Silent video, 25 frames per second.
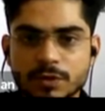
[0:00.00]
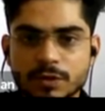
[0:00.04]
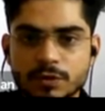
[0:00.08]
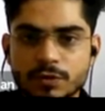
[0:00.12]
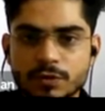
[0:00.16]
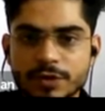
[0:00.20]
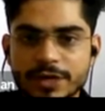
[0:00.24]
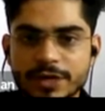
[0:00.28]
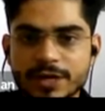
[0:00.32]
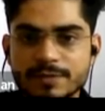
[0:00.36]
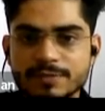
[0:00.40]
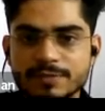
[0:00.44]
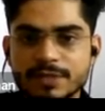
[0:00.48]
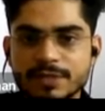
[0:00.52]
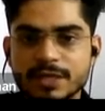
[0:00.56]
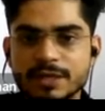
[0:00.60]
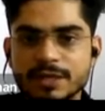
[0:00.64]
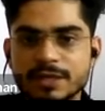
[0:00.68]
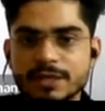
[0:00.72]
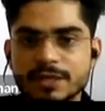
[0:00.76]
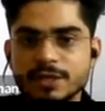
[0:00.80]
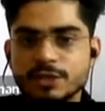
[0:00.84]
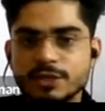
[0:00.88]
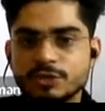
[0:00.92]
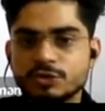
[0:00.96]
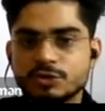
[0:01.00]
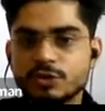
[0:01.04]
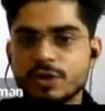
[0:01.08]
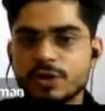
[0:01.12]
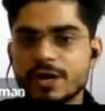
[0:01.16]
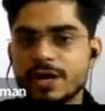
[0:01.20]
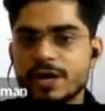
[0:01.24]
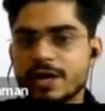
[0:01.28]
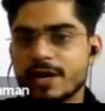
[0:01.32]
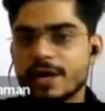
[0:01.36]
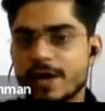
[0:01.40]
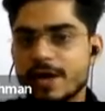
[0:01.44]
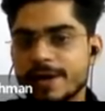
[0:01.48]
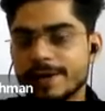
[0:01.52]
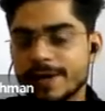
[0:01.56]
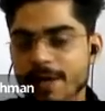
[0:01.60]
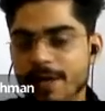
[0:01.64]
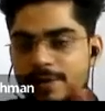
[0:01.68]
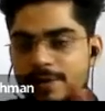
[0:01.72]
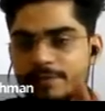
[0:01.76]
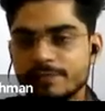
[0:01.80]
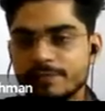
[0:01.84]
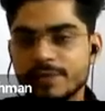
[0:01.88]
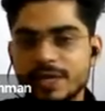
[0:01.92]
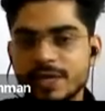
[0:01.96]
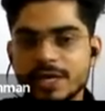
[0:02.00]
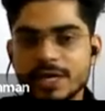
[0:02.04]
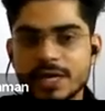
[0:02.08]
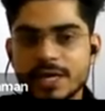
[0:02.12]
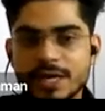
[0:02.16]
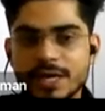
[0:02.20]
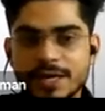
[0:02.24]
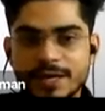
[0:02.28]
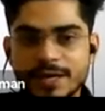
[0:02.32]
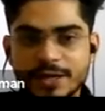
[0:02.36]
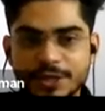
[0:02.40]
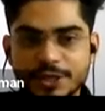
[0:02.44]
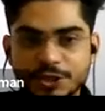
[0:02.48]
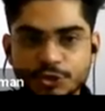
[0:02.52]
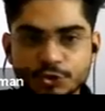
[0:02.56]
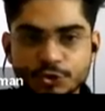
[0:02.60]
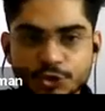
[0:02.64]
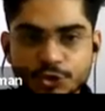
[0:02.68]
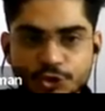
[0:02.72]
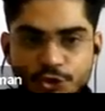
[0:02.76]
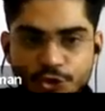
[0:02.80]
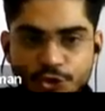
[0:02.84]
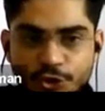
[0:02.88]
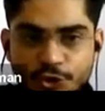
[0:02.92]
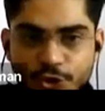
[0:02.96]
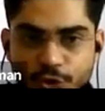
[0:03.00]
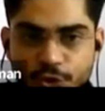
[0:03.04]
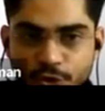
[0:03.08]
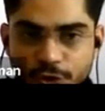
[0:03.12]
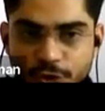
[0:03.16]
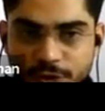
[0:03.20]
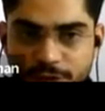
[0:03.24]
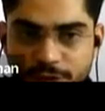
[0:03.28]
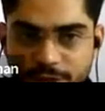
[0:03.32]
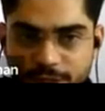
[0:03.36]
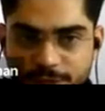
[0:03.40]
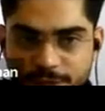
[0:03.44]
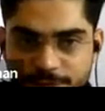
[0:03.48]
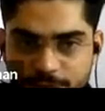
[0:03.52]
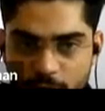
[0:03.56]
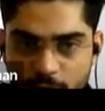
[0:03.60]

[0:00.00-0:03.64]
Okay, Hamza. So you should know this